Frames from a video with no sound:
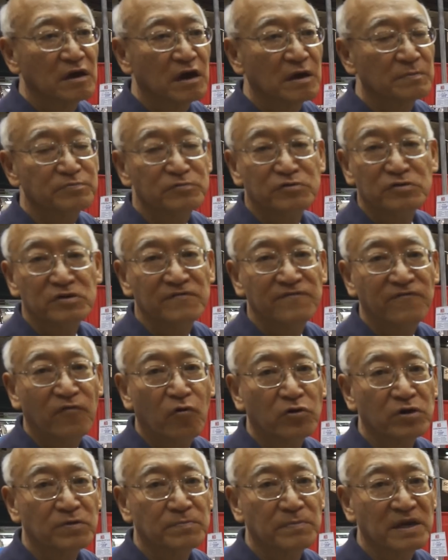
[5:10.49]
up through
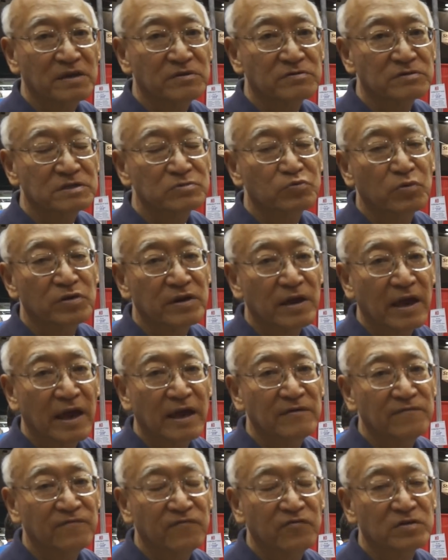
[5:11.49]
40 meters with an
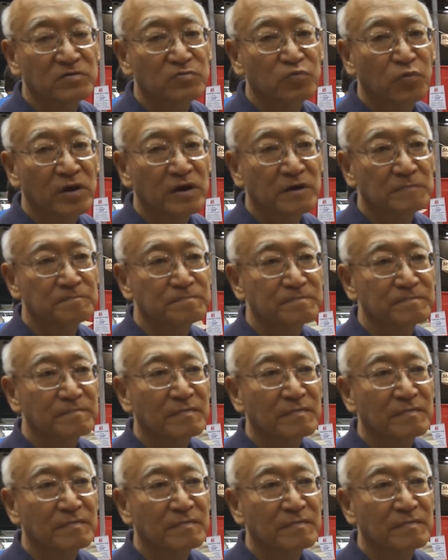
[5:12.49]
8 foot whip.